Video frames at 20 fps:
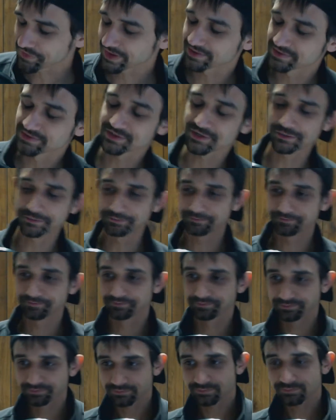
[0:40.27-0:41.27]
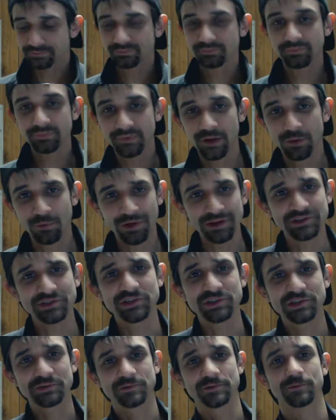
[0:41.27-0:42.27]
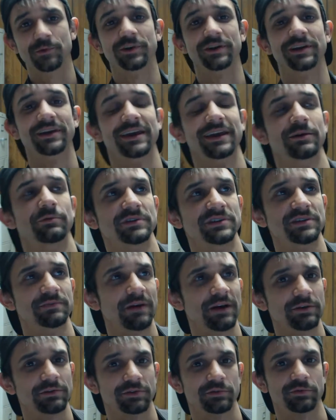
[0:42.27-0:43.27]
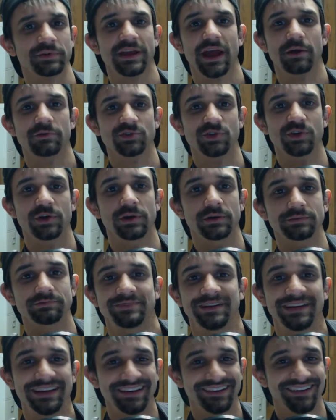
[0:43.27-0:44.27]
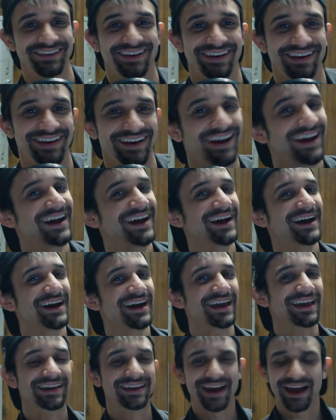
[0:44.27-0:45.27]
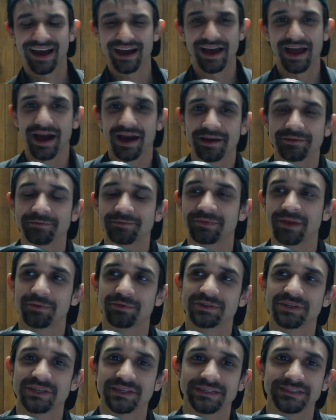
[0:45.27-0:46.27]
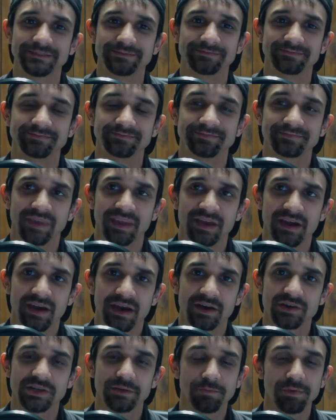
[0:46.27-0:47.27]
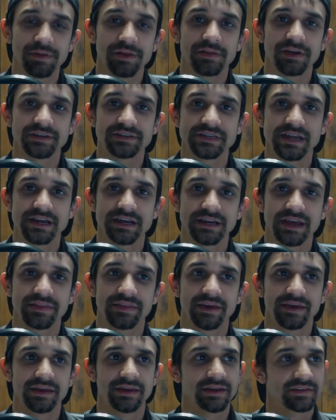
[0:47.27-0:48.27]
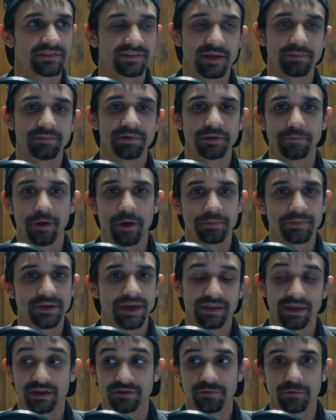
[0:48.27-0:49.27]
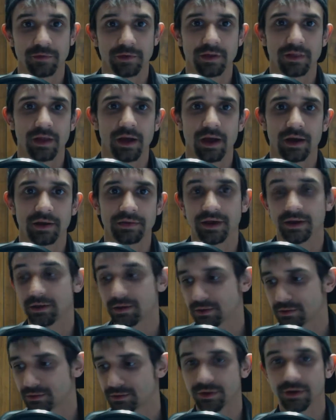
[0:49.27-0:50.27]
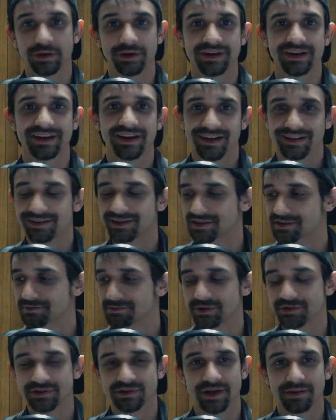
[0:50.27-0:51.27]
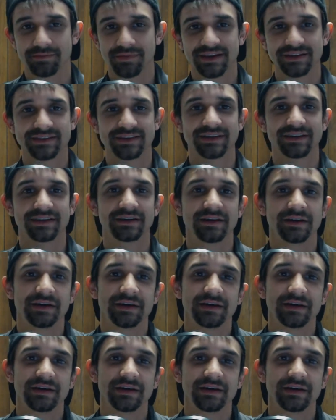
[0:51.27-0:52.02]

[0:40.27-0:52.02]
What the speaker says: So I watched this morning. It was about 3 hours long, and I was up late last night, and then it stumbled upon me at like 4 o'clock that, oh look, this most amazing